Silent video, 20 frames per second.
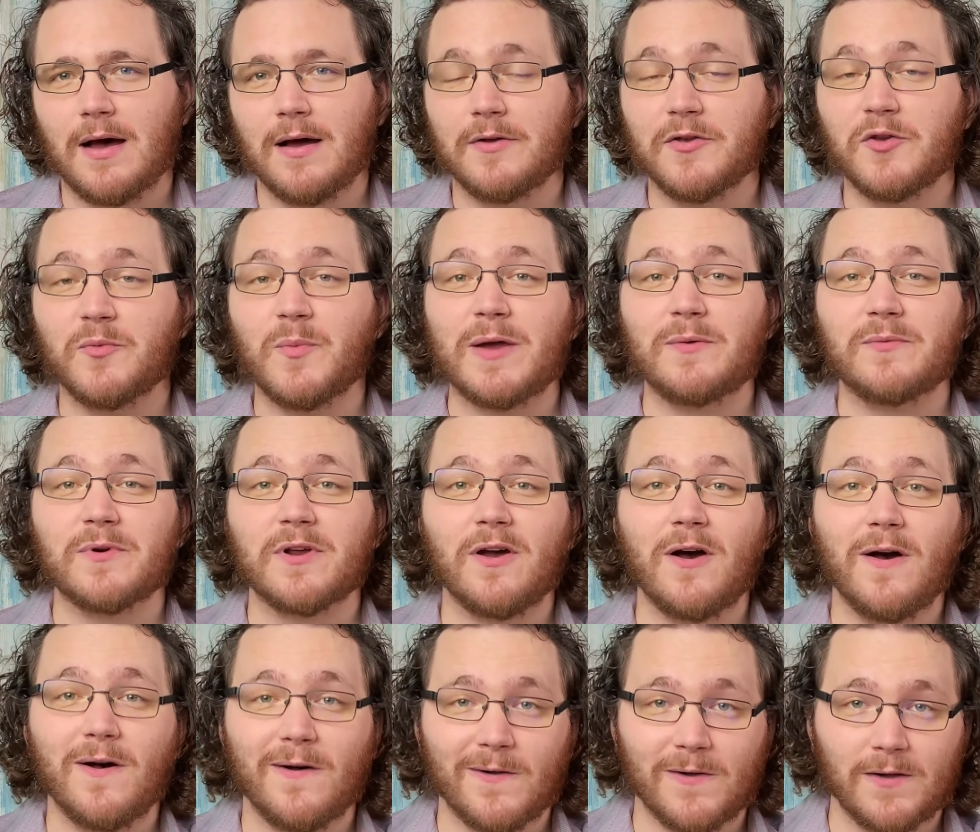You might
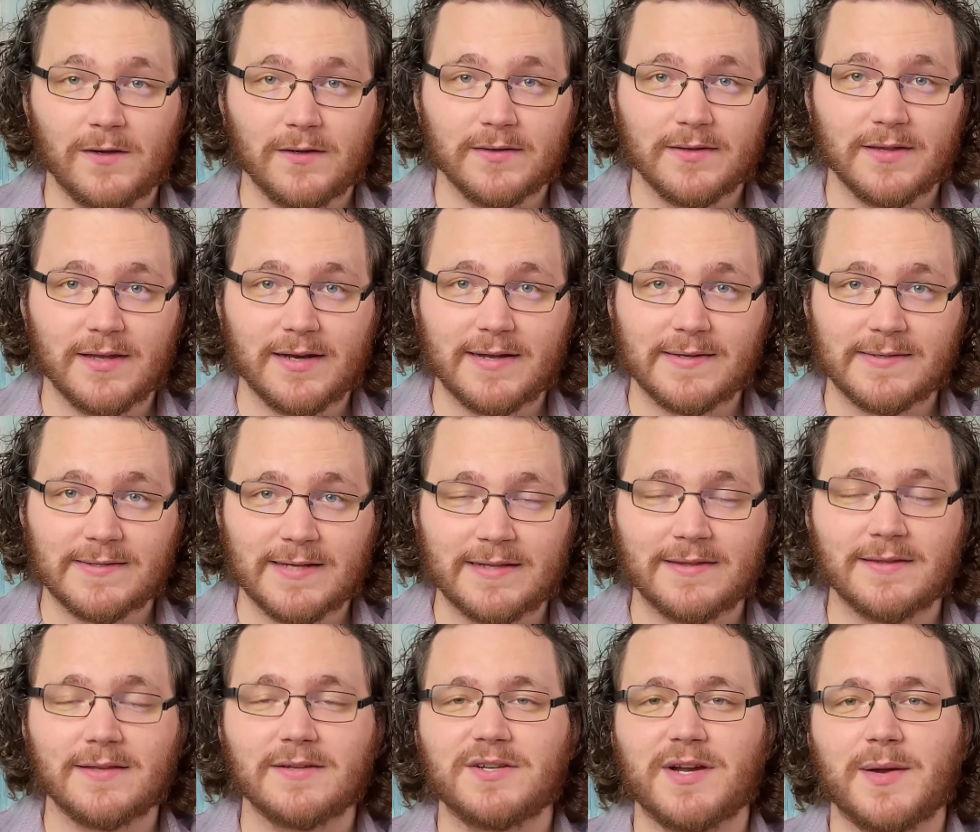recall that I
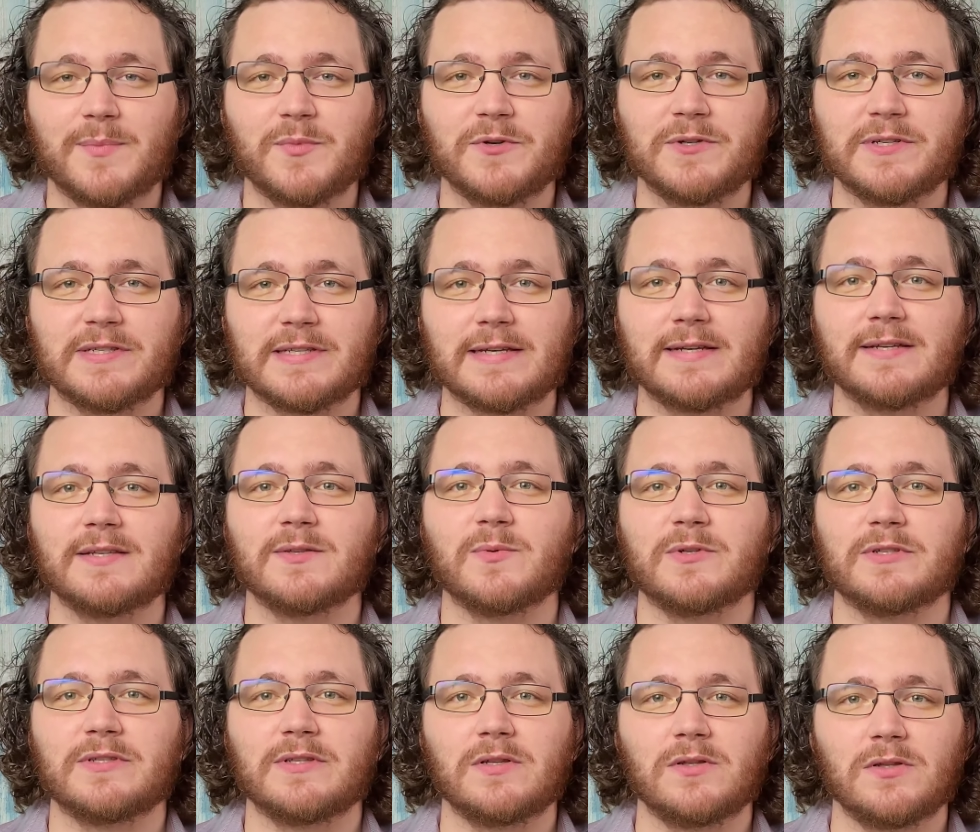said that chapter 6
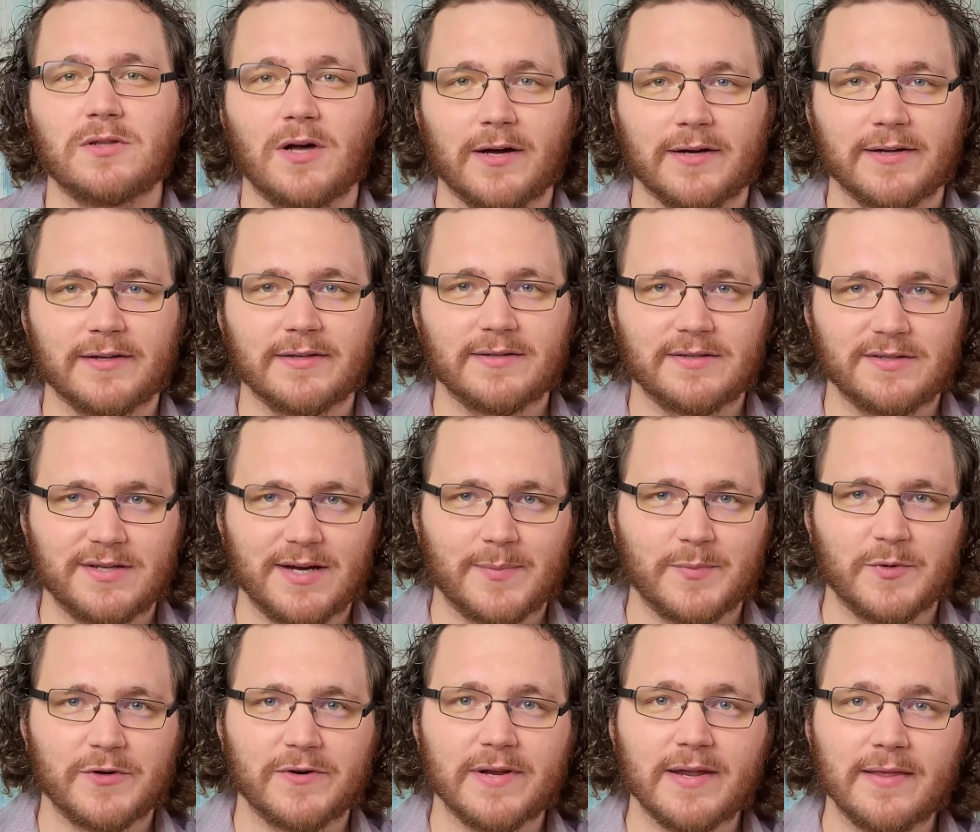was the longest
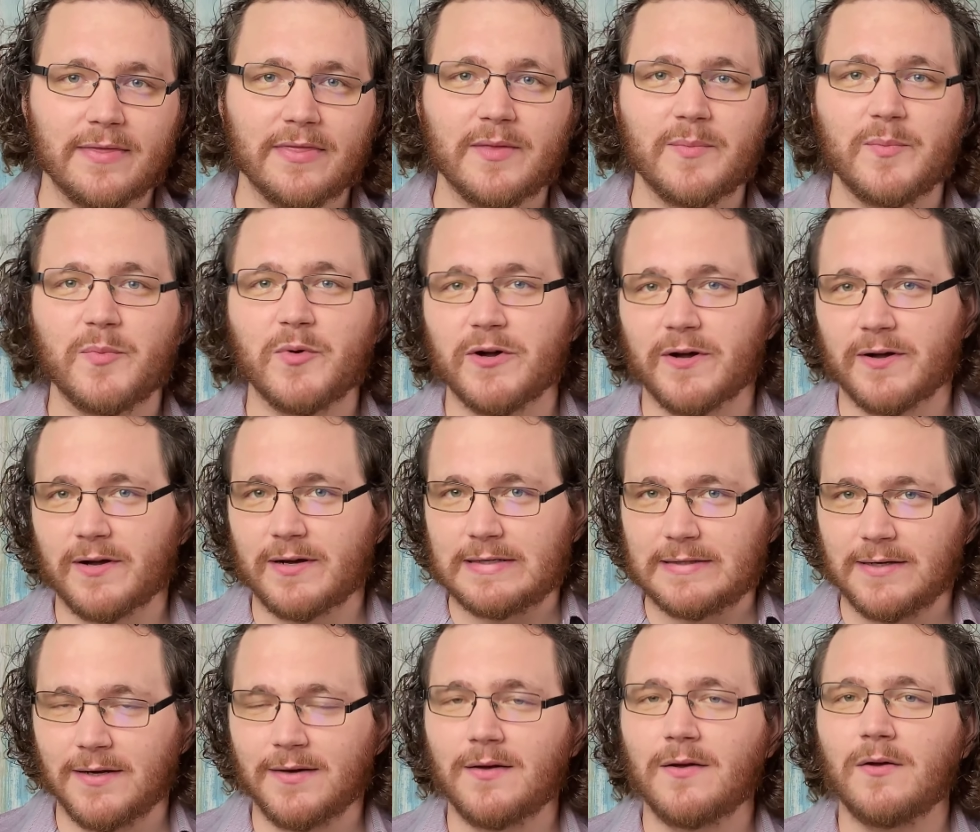chapter in the book.
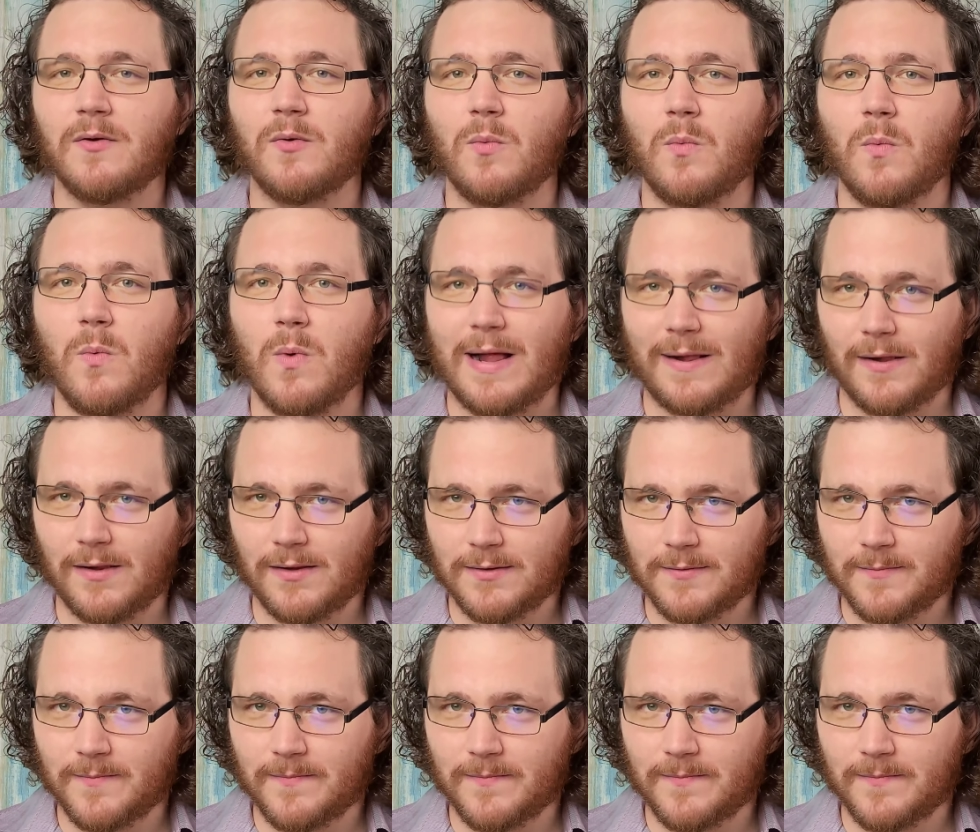Well,